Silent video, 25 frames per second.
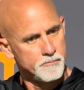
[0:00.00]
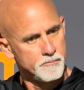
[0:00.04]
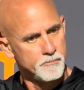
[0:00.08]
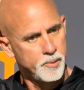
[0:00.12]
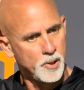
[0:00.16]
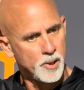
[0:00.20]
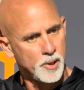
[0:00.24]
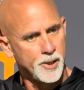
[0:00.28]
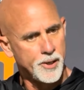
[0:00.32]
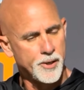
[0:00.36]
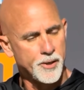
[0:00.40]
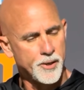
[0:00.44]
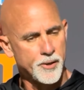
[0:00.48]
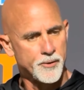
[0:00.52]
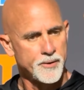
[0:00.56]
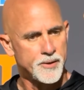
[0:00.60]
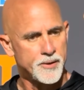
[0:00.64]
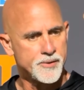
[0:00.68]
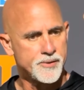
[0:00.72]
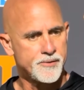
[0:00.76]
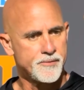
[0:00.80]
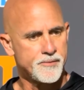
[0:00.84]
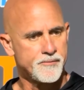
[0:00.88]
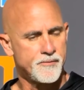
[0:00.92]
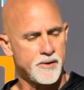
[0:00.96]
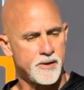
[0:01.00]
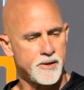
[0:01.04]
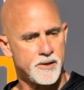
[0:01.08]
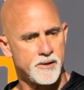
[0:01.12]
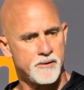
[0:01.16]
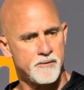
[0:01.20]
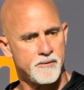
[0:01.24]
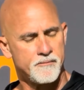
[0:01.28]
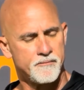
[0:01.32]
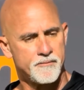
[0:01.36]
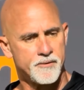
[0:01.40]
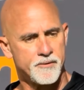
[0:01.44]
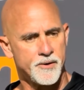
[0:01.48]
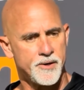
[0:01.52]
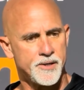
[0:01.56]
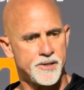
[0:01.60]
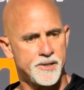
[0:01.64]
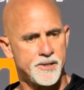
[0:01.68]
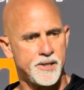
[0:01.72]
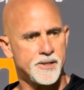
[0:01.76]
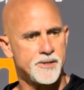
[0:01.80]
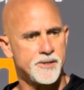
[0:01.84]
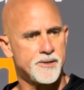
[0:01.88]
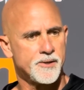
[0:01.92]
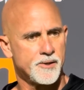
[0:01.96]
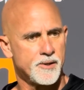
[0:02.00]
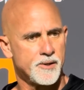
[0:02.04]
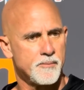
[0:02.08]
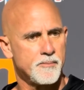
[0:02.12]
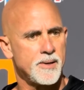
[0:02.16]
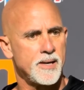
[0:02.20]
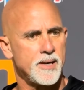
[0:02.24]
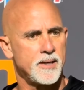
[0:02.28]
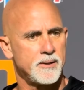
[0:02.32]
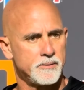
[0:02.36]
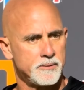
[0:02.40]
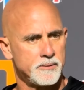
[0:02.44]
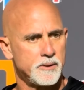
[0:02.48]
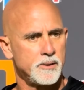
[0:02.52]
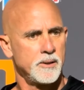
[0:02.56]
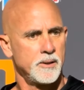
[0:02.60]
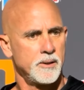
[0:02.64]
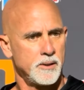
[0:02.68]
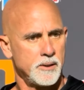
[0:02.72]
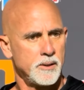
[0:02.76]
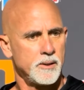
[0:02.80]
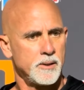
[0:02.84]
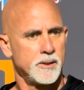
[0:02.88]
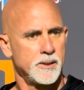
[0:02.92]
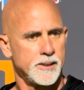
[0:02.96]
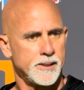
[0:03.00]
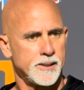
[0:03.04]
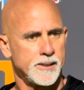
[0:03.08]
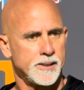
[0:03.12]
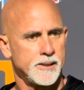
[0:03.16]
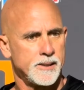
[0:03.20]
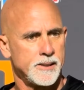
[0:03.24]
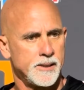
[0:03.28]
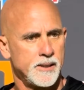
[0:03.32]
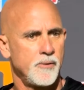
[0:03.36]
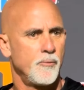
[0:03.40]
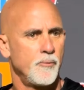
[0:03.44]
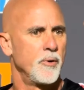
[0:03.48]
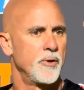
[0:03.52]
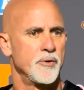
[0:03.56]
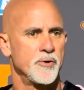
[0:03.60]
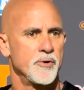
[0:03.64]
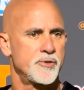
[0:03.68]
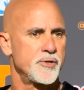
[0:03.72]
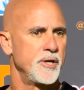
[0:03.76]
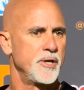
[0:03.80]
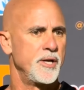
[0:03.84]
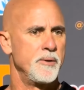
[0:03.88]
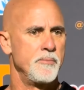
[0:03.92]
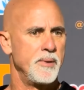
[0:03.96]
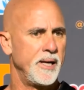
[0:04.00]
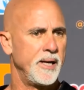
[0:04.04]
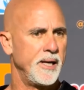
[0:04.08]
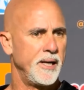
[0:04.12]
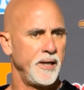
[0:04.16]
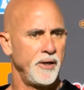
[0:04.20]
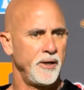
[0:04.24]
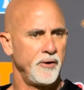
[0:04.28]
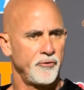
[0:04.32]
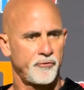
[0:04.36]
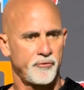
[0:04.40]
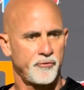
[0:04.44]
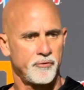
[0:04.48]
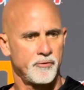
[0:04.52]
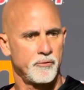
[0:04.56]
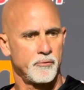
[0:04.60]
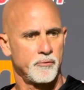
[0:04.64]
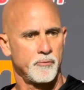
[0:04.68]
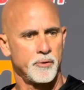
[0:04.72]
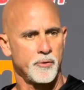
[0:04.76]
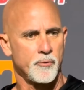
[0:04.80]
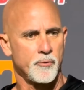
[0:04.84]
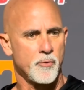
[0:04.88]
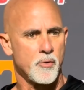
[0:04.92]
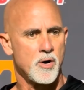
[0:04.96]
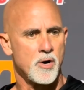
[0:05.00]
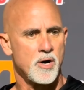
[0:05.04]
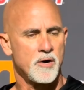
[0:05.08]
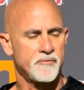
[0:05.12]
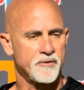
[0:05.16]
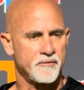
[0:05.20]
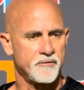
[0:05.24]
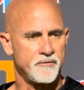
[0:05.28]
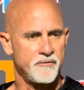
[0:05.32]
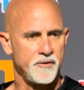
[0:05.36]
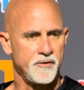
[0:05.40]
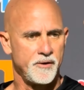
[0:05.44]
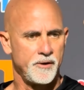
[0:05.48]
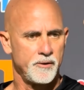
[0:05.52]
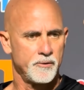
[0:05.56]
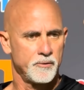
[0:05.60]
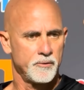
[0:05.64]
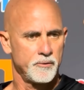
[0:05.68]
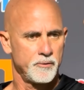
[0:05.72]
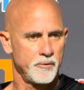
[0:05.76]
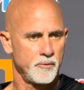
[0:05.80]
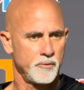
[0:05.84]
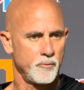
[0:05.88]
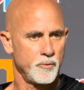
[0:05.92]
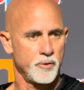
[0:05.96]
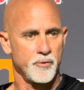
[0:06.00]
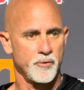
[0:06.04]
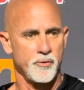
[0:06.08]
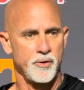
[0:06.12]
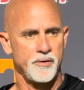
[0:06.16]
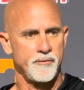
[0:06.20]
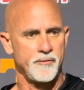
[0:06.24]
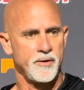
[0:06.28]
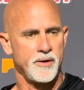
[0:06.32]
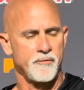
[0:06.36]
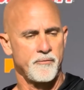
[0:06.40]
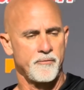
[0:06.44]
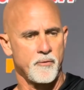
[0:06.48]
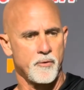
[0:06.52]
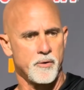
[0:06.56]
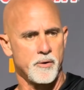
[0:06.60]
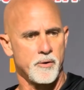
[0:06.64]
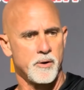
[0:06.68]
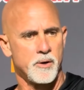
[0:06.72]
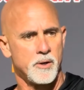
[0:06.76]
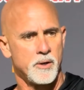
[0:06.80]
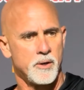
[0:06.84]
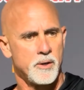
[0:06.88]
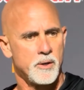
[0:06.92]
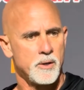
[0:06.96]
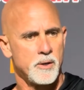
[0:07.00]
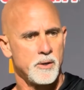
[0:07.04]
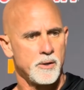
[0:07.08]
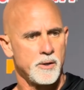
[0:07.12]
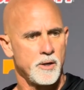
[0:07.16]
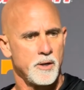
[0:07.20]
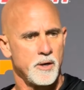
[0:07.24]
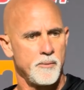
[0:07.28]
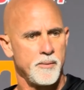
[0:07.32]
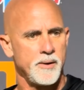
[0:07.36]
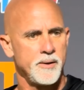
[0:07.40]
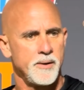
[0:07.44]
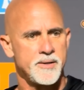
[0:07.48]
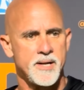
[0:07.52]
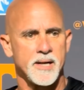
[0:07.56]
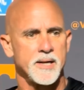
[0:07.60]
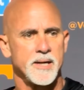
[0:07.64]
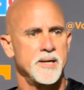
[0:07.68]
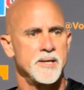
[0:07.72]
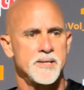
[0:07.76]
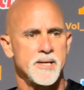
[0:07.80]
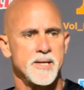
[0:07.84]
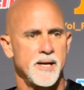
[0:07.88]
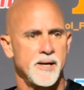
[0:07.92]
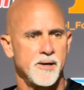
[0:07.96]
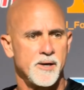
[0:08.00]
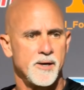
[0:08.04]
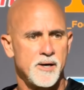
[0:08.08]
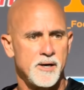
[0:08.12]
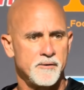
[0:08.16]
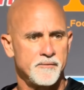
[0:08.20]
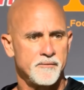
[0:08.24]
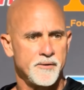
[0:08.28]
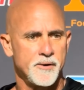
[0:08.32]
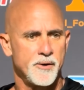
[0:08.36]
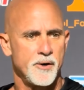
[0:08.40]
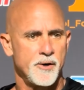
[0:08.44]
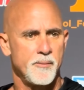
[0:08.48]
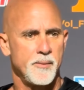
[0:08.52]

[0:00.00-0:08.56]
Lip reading: player that's very detailed about whether it's in meetings, whether we're off the field, whether even if we're, taking a day off,